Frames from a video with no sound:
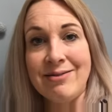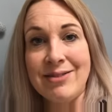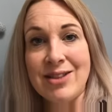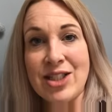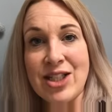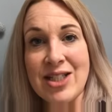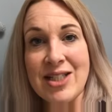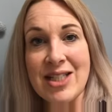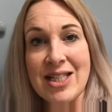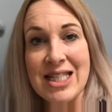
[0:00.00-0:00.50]

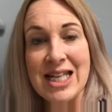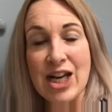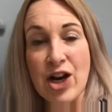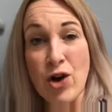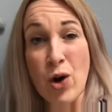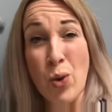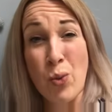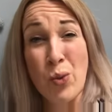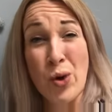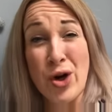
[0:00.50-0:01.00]
Just going to sit down.
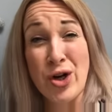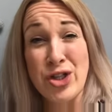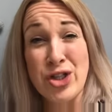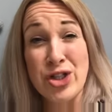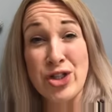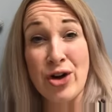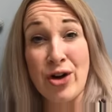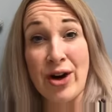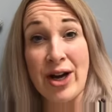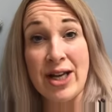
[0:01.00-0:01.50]
I've got work
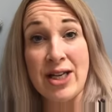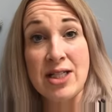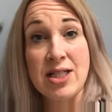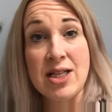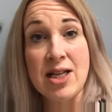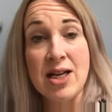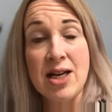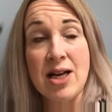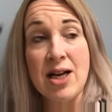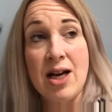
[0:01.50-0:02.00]

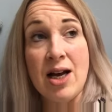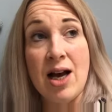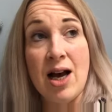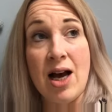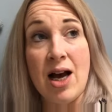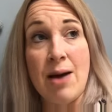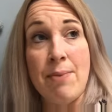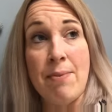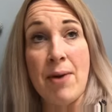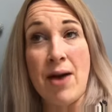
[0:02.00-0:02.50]
tonight.
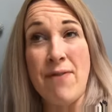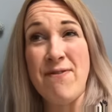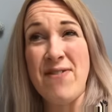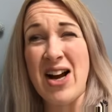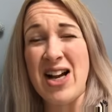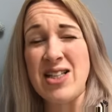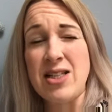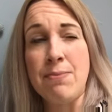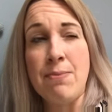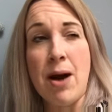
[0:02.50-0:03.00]
In
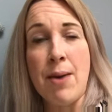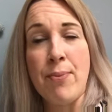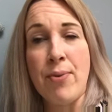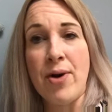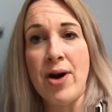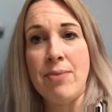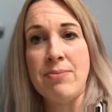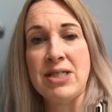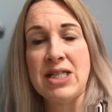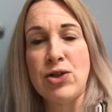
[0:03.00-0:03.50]
fact, I might
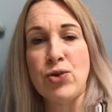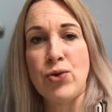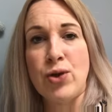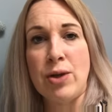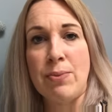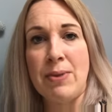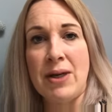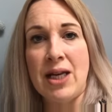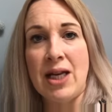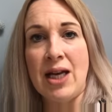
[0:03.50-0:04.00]
prep dinner in
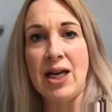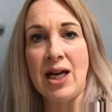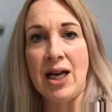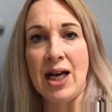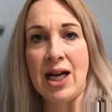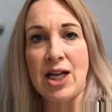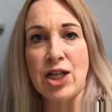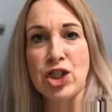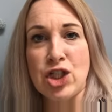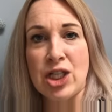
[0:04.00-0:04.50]
a minute,
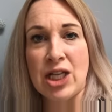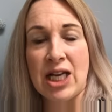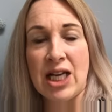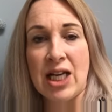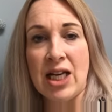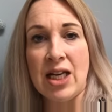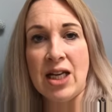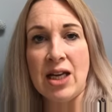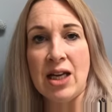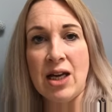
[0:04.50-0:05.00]

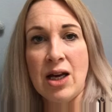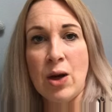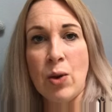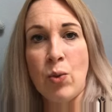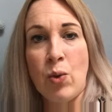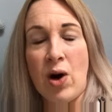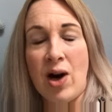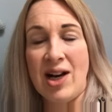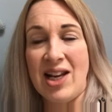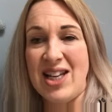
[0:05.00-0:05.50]
actually,
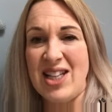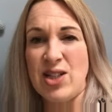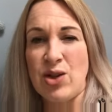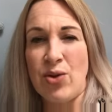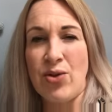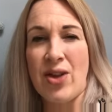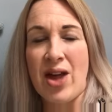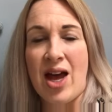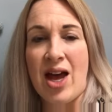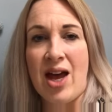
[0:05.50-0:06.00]
while he's
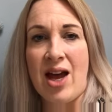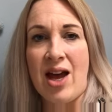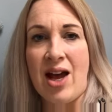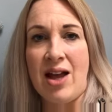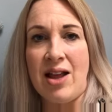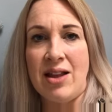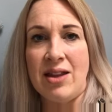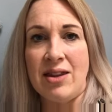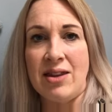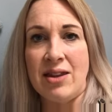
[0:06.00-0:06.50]
on there,
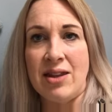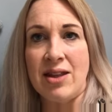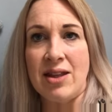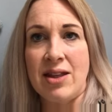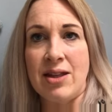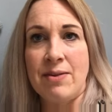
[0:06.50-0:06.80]
and